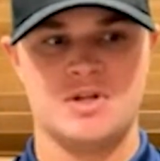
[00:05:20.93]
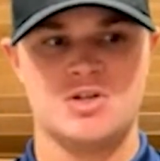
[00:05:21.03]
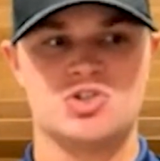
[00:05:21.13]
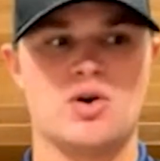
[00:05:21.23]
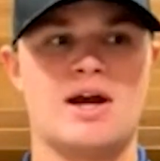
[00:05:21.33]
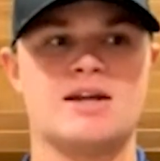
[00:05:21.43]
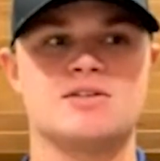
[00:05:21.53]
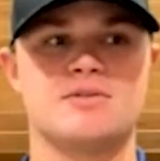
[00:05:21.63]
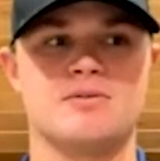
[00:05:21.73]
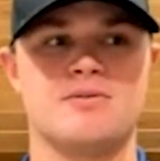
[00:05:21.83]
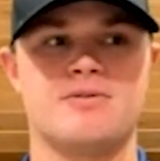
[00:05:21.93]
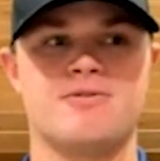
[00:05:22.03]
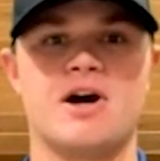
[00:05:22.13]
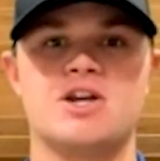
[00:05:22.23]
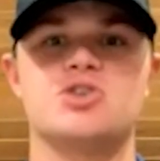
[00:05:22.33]
trying to
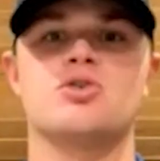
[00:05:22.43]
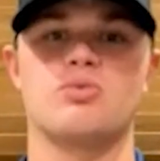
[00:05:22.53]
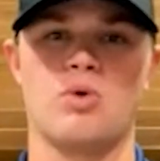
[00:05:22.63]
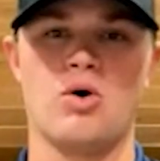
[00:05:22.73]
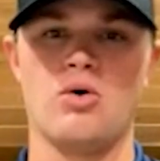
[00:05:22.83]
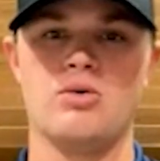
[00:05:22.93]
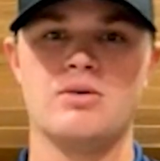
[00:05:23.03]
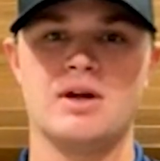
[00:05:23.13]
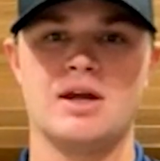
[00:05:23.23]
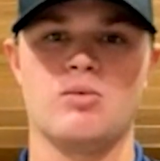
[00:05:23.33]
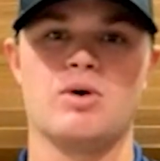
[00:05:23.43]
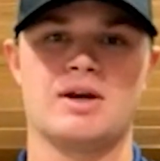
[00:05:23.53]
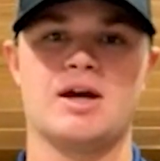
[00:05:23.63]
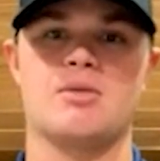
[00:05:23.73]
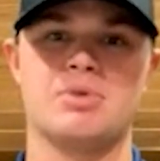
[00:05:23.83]
find your role and what
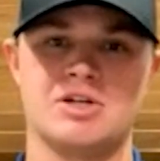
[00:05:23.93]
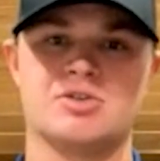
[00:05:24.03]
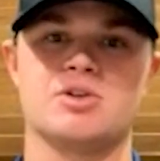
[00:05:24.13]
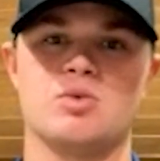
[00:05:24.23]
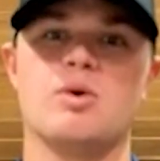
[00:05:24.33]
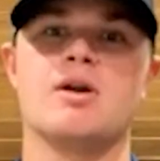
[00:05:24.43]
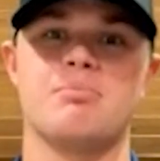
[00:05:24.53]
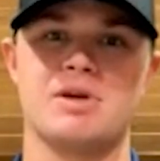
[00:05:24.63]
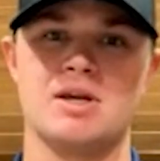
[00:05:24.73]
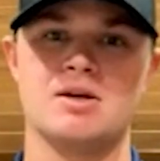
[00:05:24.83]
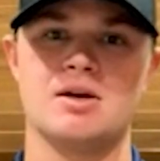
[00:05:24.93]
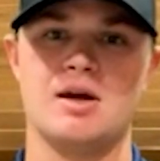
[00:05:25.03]
kind of pitcher you want to be,